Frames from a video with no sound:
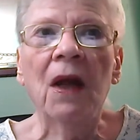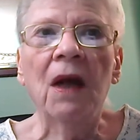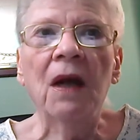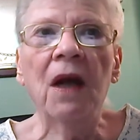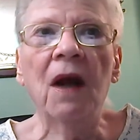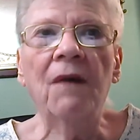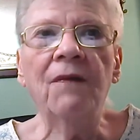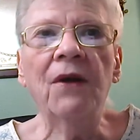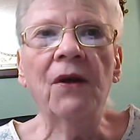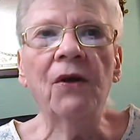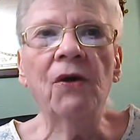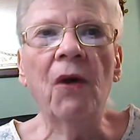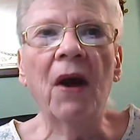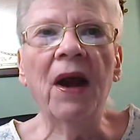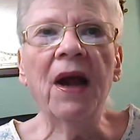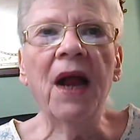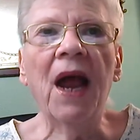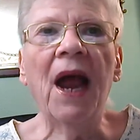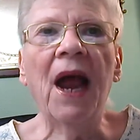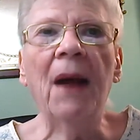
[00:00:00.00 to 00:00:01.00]
Governor
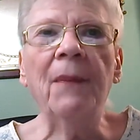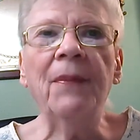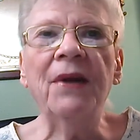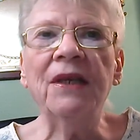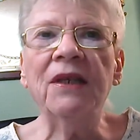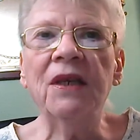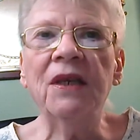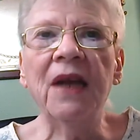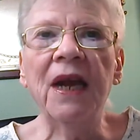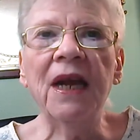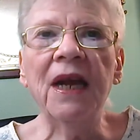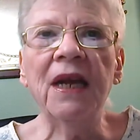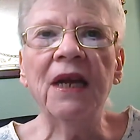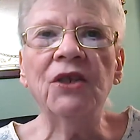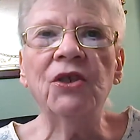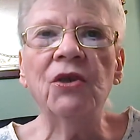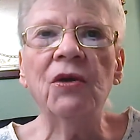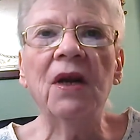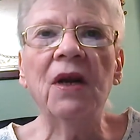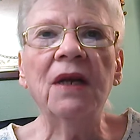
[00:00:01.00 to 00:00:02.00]
Greg Abbott today
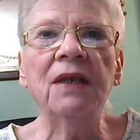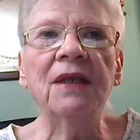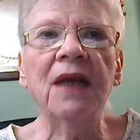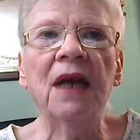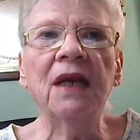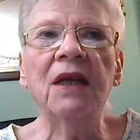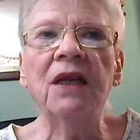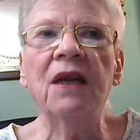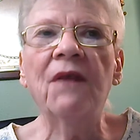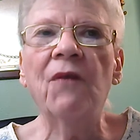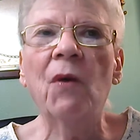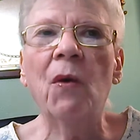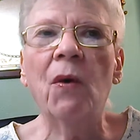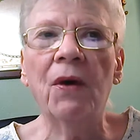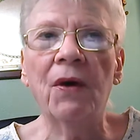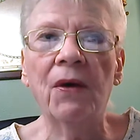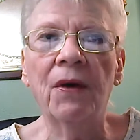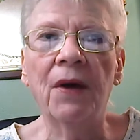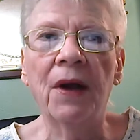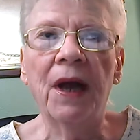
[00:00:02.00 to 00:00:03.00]
issued an executive
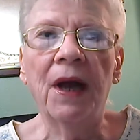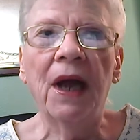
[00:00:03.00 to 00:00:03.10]
order